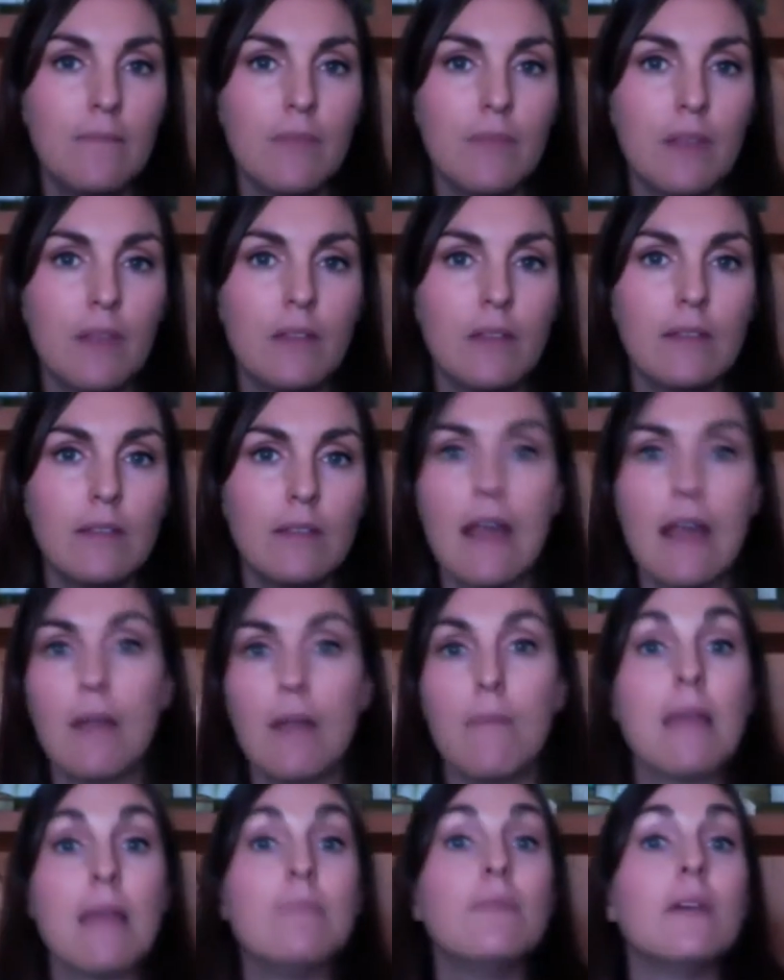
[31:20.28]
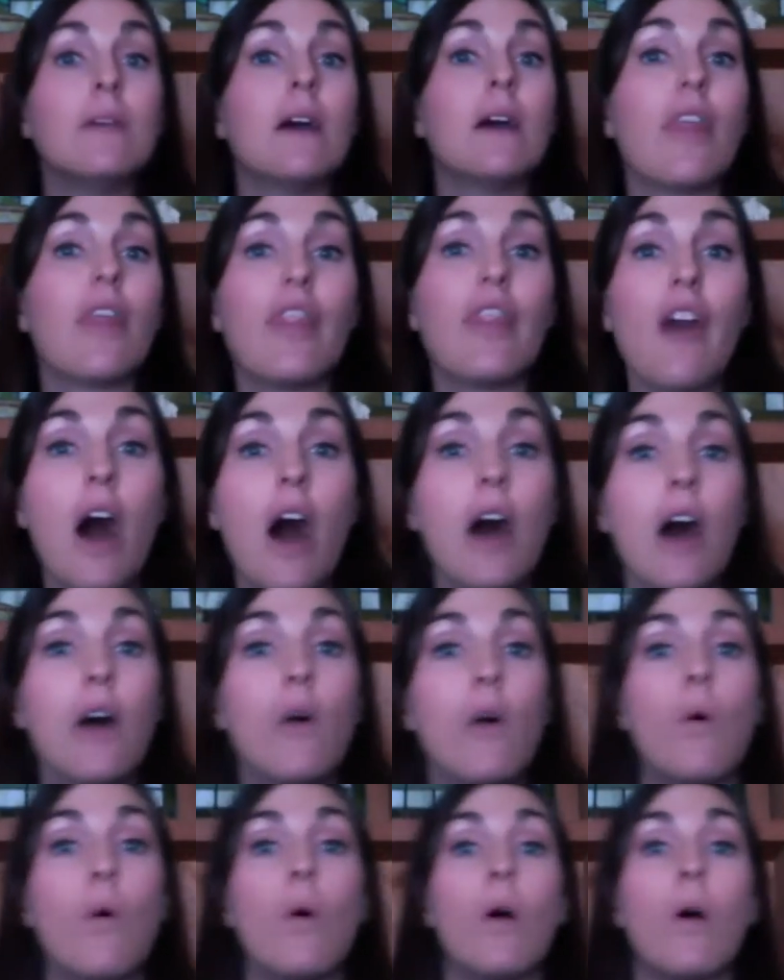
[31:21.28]
There might be a thought
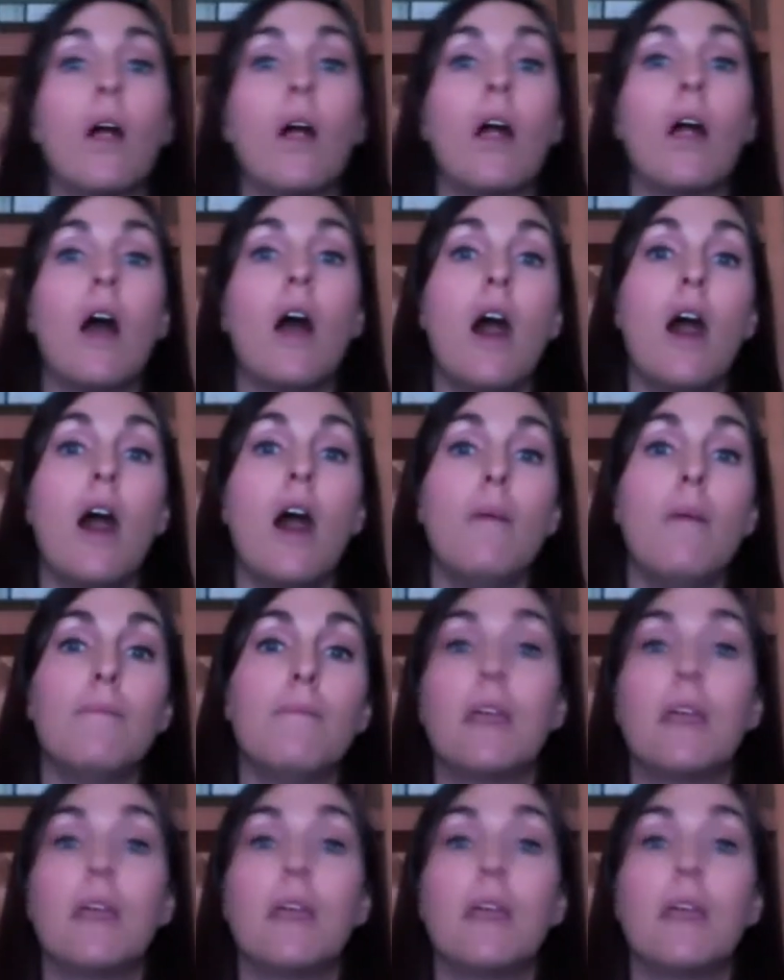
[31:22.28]
or an